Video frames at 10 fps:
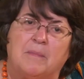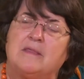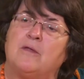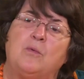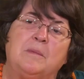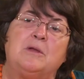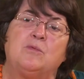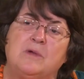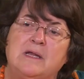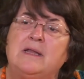but the women
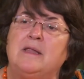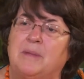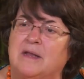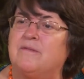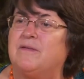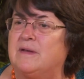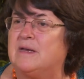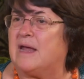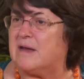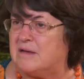really
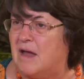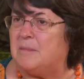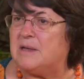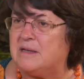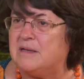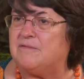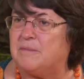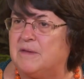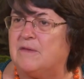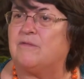benefited economically
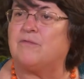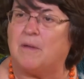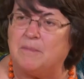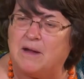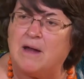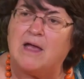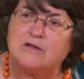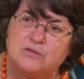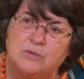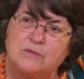from this, from their
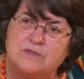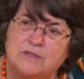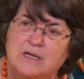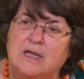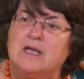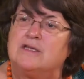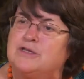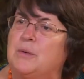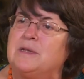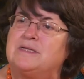households.
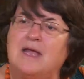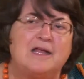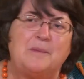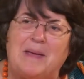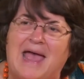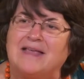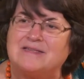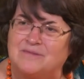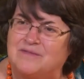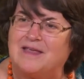So it's not a
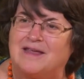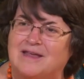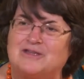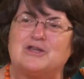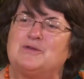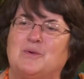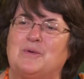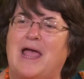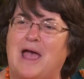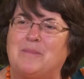passive thing. It just
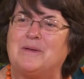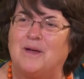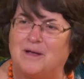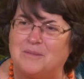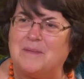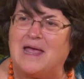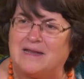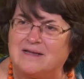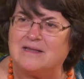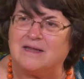won't happen
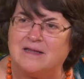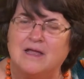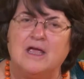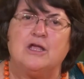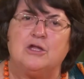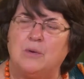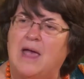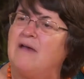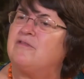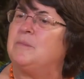automatically. You
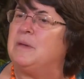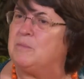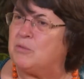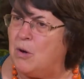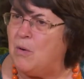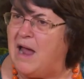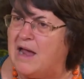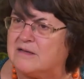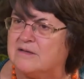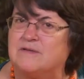have to be
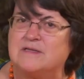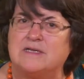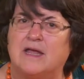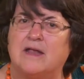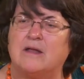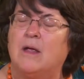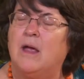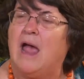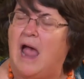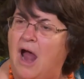proactive in saying,
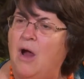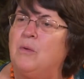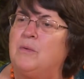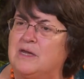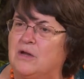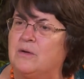how are we